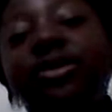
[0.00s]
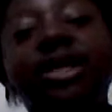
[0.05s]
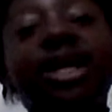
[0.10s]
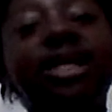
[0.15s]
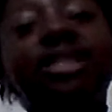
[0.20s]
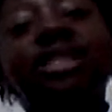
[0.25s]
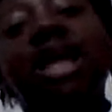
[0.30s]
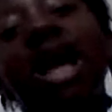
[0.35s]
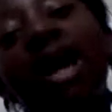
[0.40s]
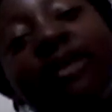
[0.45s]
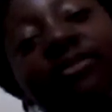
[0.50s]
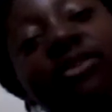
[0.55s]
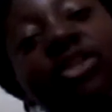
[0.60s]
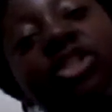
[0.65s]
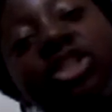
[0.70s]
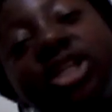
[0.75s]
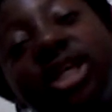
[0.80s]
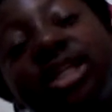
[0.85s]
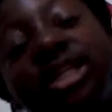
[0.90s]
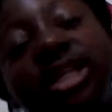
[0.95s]
days after
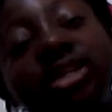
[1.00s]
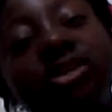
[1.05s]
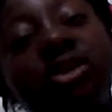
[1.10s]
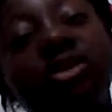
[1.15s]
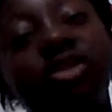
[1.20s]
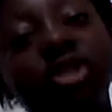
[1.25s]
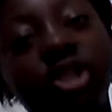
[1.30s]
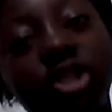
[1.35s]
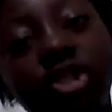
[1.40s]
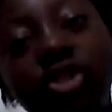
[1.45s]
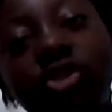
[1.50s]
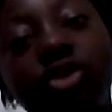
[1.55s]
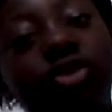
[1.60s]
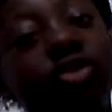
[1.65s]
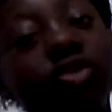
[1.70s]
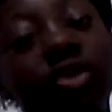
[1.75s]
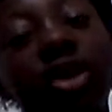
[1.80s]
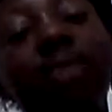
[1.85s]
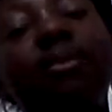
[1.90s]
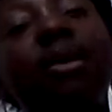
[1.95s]
she had ding dong ditched their
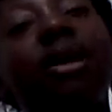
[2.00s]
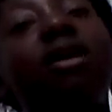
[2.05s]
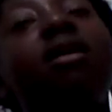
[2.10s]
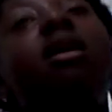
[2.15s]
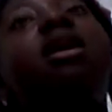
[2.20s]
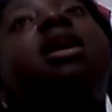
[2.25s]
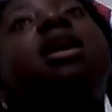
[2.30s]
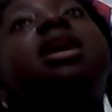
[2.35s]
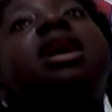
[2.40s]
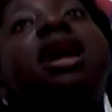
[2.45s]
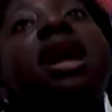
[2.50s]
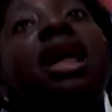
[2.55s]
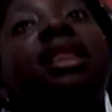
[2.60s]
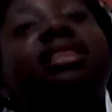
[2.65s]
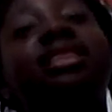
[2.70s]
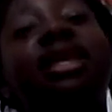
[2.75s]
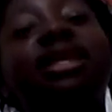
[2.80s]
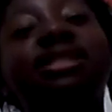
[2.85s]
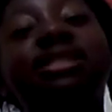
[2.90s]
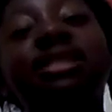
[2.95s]
doorbell.
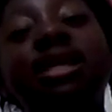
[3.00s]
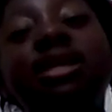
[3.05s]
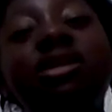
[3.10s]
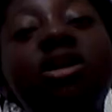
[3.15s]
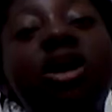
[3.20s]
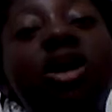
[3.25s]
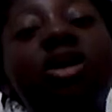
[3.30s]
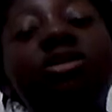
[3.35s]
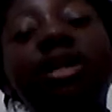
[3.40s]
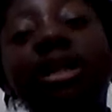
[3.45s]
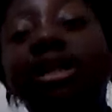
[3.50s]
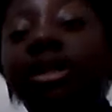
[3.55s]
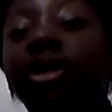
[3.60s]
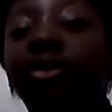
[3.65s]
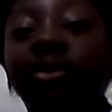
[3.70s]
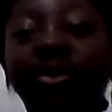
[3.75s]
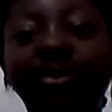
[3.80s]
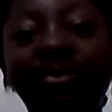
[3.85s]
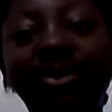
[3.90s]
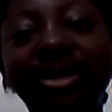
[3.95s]
And they said no, that they
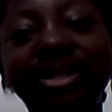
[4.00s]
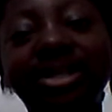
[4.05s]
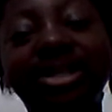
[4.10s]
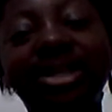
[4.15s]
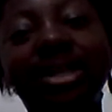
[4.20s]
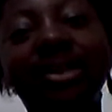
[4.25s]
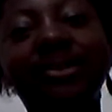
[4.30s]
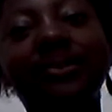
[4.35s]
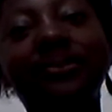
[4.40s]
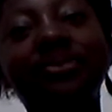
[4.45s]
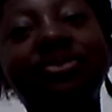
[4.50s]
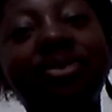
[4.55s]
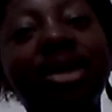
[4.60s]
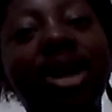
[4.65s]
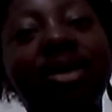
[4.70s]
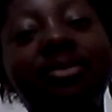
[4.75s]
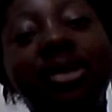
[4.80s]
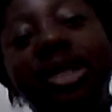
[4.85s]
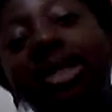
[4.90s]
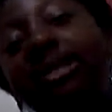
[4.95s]
were busy.
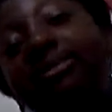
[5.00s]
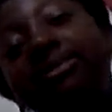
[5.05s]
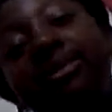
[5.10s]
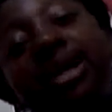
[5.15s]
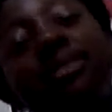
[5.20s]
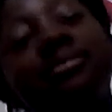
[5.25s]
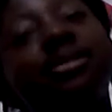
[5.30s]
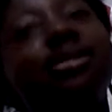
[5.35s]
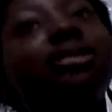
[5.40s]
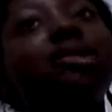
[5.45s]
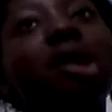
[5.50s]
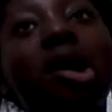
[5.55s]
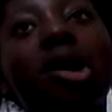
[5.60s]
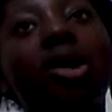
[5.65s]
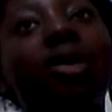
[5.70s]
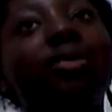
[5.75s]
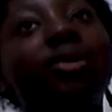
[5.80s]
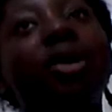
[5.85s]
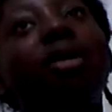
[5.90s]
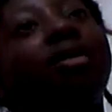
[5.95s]
I mean, I'm
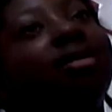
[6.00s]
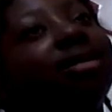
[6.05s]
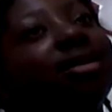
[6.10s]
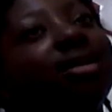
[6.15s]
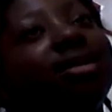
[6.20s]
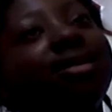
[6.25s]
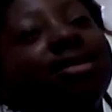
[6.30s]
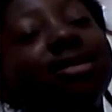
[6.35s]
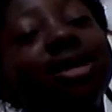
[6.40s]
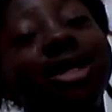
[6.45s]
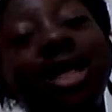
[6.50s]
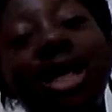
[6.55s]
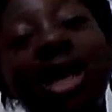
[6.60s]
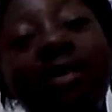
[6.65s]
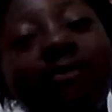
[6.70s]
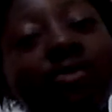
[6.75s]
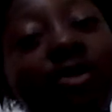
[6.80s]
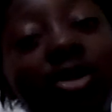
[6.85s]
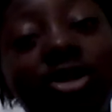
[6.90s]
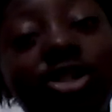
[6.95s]
sorry, Bianca,
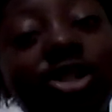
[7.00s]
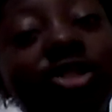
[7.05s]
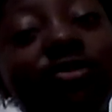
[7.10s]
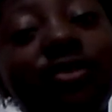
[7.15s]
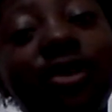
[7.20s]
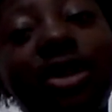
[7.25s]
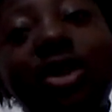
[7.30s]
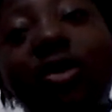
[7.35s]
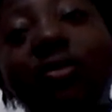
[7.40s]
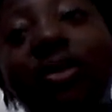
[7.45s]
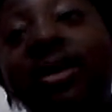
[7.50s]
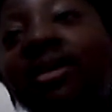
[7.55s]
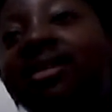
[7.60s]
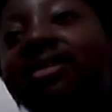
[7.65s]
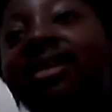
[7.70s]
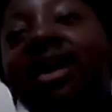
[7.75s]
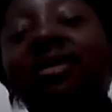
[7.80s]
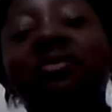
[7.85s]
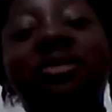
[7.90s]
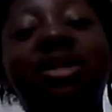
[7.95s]
if you watch this video,
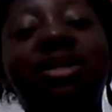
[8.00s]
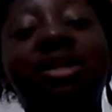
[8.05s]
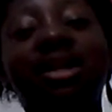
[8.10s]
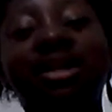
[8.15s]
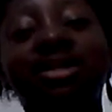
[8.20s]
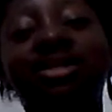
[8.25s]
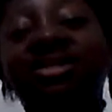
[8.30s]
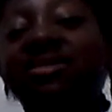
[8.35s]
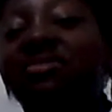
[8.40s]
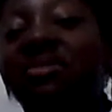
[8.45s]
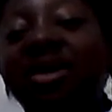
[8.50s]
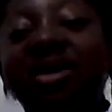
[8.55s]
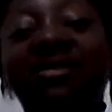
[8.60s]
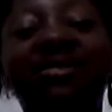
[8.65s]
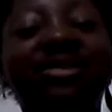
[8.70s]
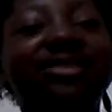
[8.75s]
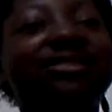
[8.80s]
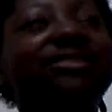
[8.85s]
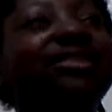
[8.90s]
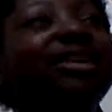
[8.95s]
but I wouldn't like to play
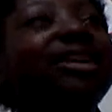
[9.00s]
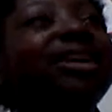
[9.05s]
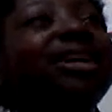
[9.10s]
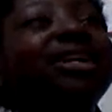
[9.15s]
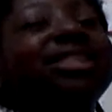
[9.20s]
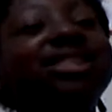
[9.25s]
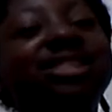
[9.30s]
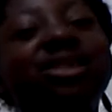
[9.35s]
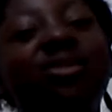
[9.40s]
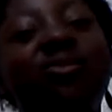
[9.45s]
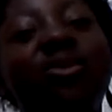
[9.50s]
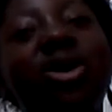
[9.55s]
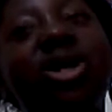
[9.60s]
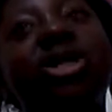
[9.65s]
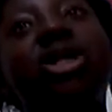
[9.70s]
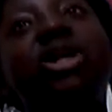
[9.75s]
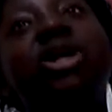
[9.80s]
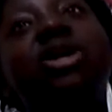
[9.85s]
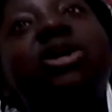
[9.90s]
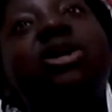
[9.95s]
with
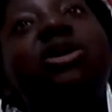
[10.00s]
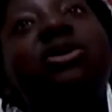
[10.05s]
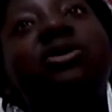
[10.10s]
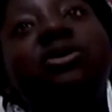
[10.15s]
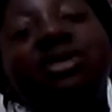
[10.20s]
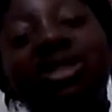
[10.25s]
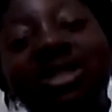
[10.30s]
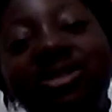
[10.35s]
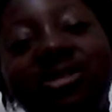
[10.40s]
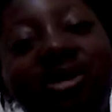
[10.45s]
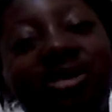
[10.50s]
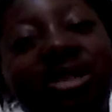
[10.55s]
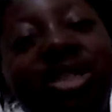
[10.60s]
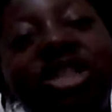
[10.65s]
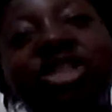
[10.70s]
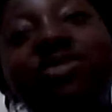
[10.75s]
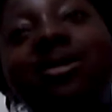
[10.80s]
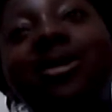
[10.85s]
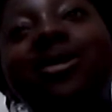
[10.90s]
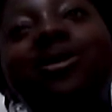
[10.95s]
someone who did not
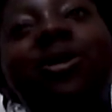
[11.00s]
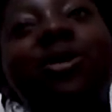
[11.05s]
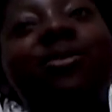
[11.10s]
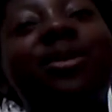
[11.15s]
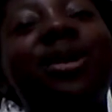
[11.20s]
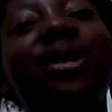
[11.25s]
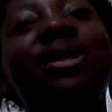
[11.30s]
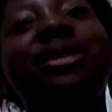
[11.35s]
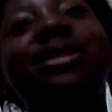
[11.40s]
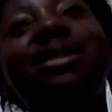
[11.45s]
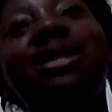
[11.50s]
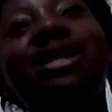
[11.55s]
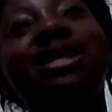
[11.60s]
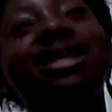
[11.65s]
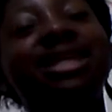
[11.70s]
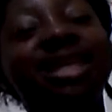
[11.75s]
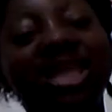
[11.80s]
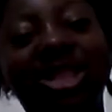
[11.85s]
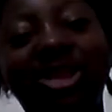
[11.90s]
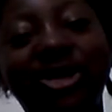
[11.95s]
ditched my doorbell
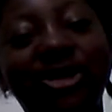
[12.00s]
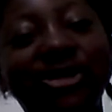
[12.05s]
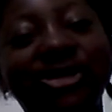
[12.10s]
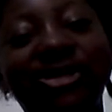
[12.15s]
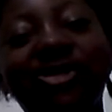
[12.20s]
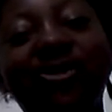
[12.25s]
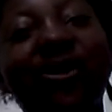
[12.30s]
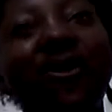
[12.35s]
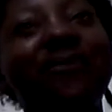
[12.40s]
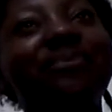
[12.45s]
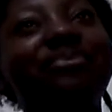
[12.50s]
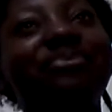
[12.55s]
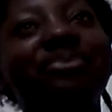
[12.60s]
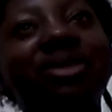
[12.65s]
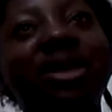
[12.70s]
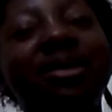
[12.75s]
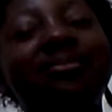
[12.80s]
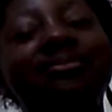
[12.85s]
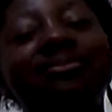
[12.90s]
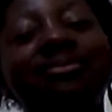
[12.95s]
either. So
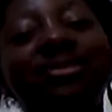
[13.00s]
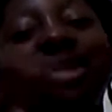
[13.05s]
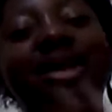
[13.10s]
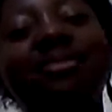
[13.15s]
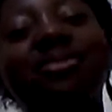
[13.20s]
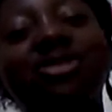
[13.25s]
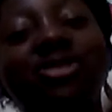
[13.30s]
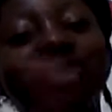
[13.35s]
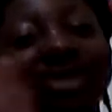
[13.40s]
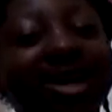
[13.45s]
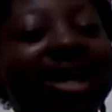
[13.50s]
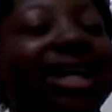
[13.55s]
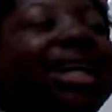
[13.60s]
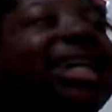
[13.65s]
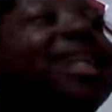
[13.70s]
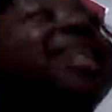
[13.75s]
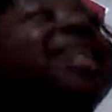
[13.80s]
I'm so sorry.